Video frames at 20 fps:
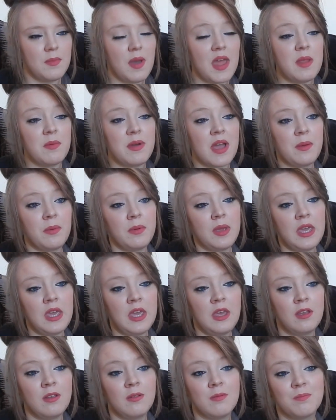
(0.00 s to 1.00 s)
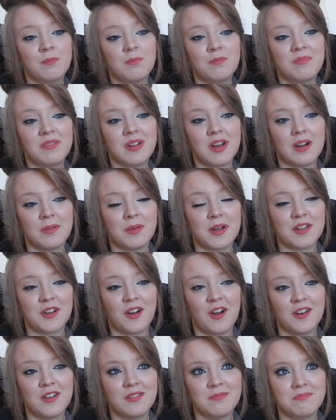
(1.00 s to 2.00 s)
Anyway, oh my
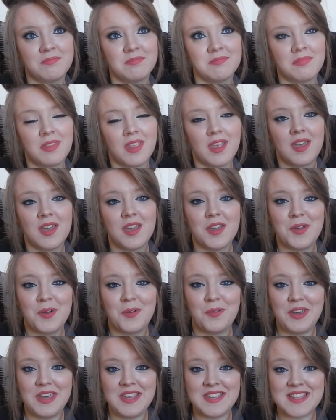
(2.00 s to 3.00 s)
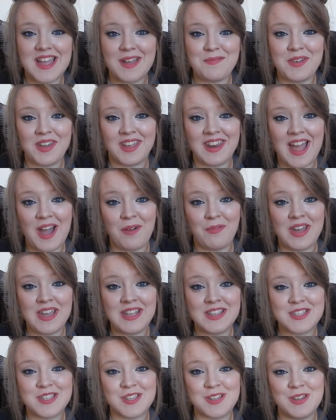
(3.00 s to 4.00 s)
god, we start making our
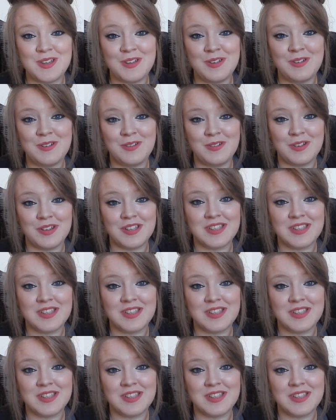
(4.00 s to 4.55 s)
way to